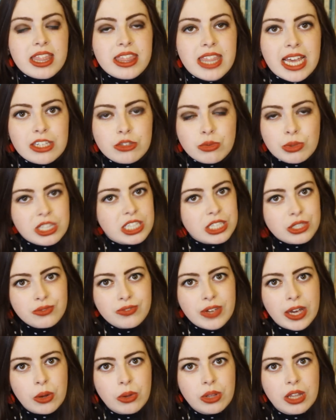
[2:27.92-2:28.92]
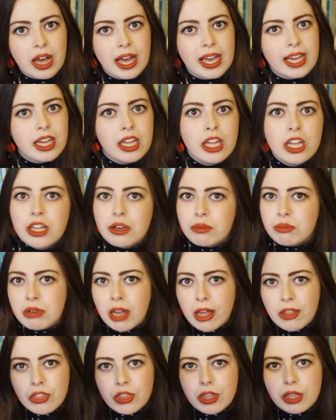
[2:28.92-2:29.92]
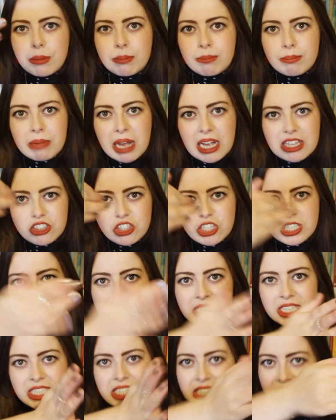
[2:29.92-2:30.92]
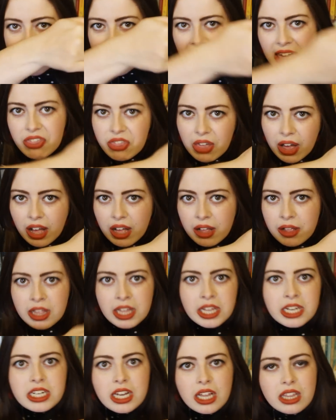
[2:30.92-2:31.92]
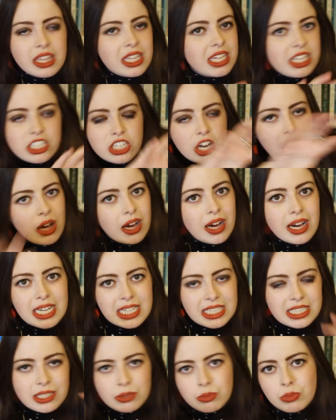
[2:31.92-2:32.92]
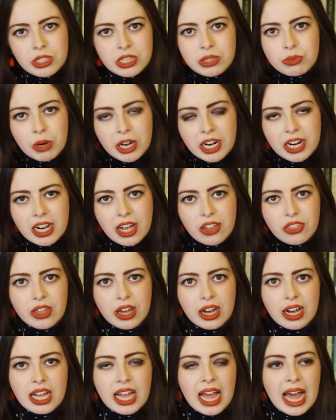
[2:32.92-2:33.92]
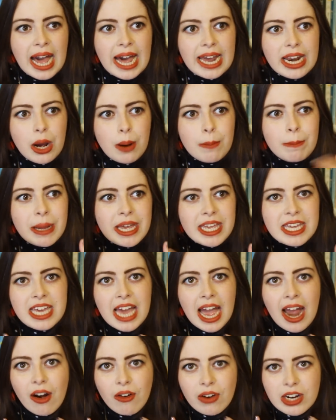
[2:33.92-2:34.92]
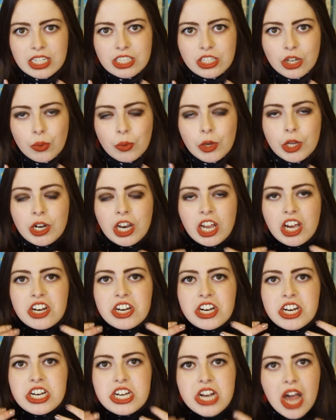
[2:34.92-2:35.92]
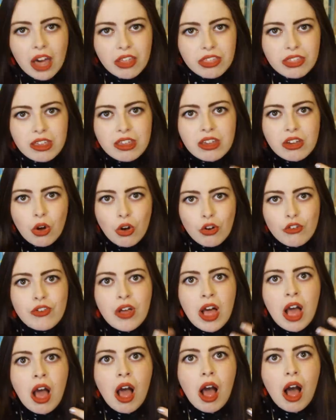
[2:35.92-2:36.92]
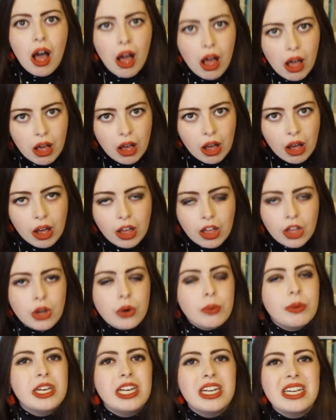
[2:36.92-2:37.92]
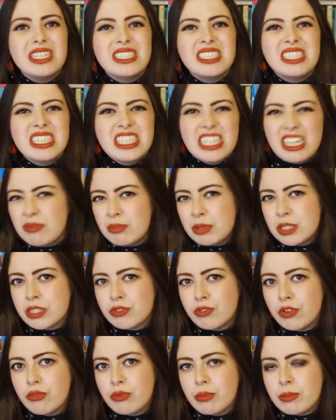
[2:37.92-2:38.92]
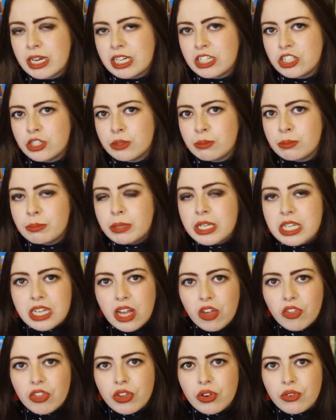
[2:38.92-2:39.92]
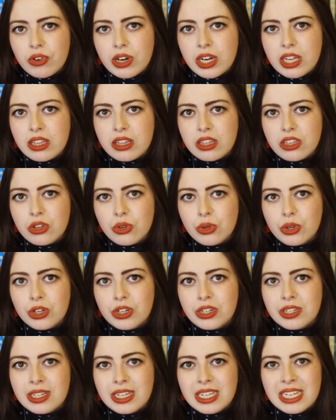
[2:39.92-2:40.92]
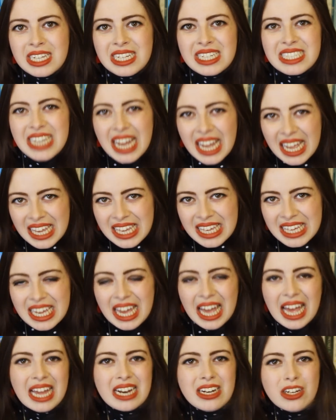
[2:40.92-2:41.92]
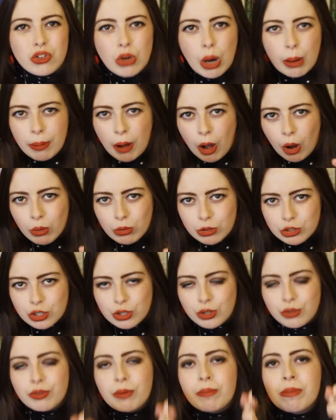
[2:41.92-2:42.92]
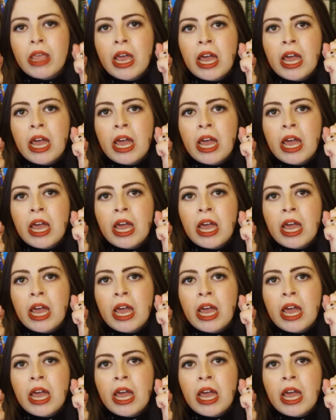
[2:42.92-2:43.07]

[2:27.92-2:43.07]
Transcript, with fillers: That's what this felt like. Nothing matches in together, nothing ties in with one another, and our main character, we learn nothing of her. We learn snippets of information, but nothing really that you could take and grab hold of.